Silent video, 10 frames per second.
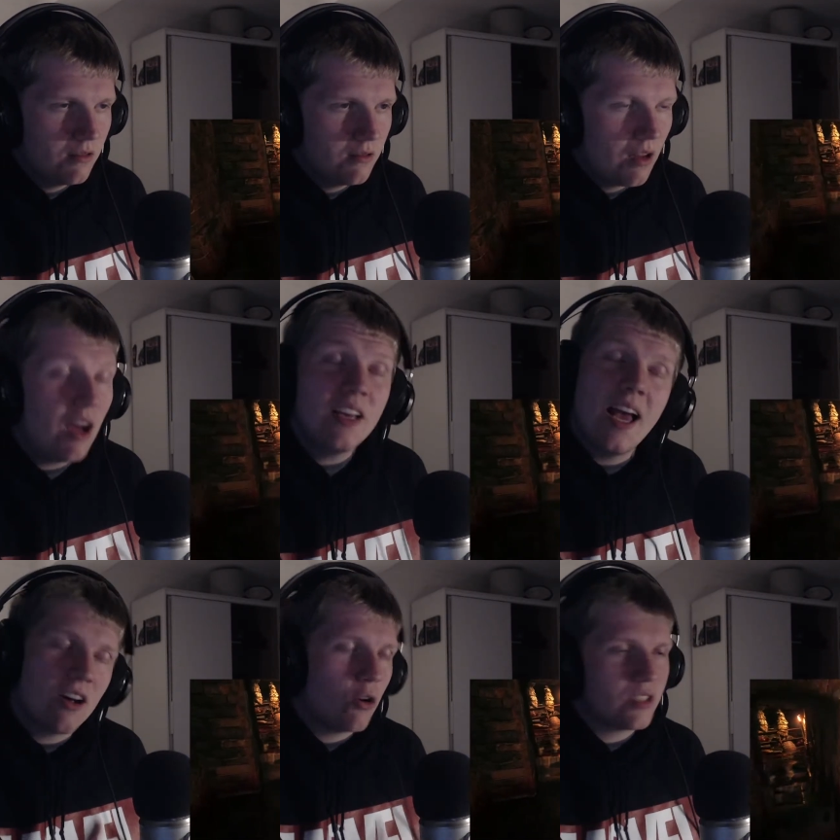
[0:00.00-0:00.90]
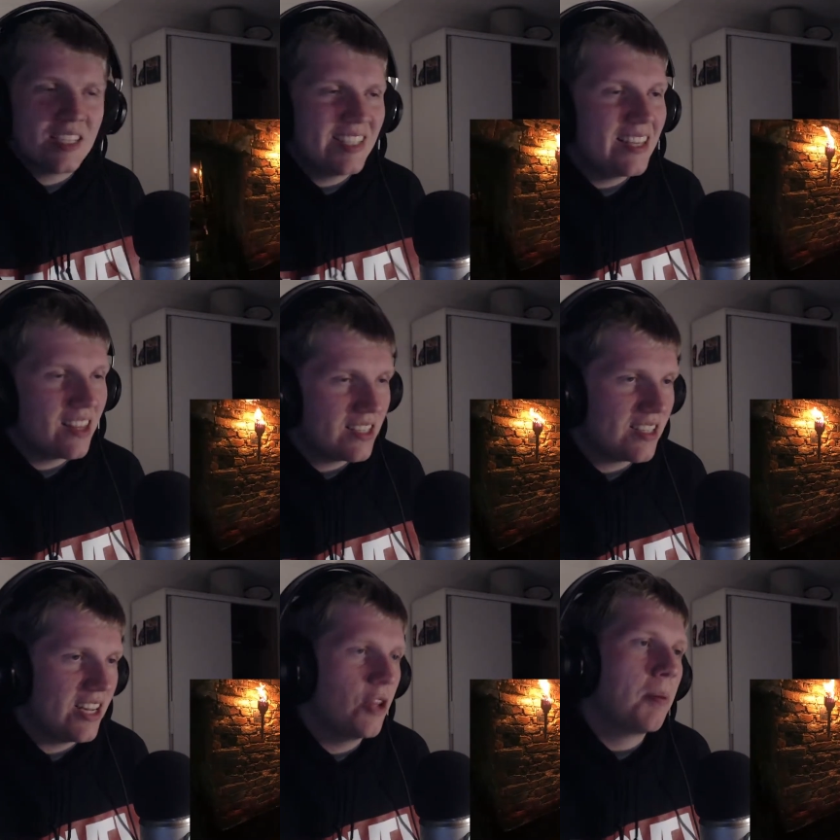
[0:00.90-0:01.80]
Oh, yeah, of course. It's Ethan, isn't
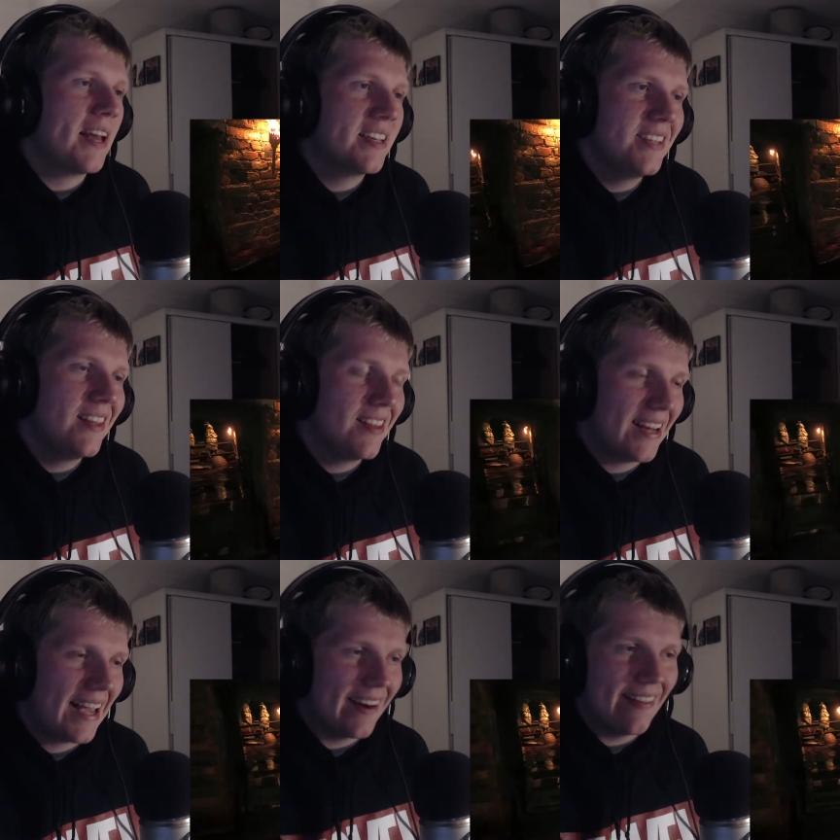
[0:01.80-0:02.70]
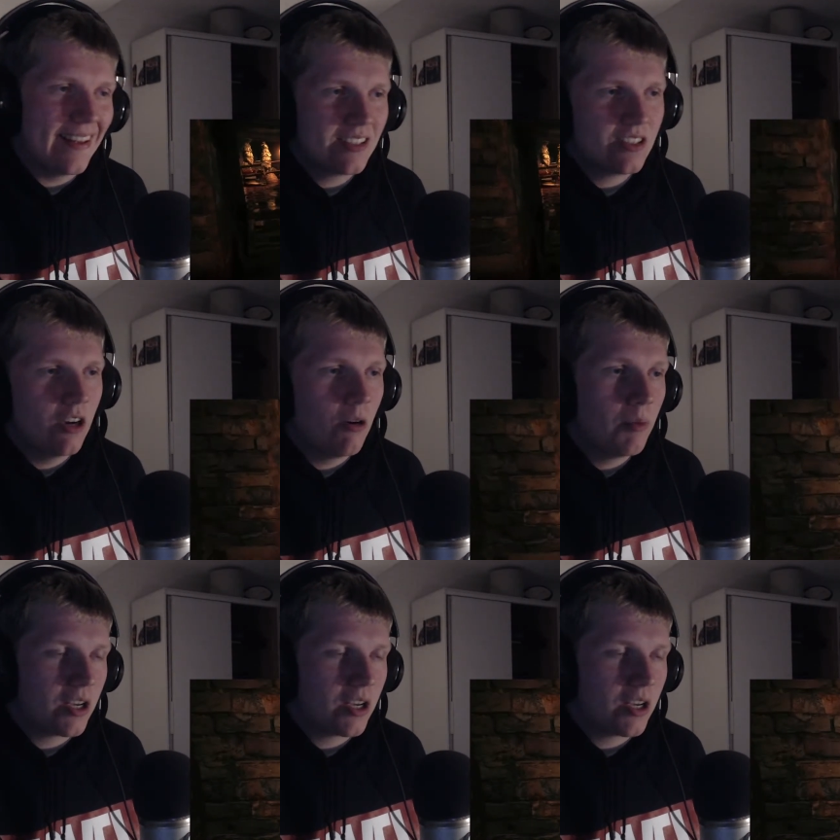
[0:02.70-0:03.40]
it? You're playing as Ethan again in this, so I'm looking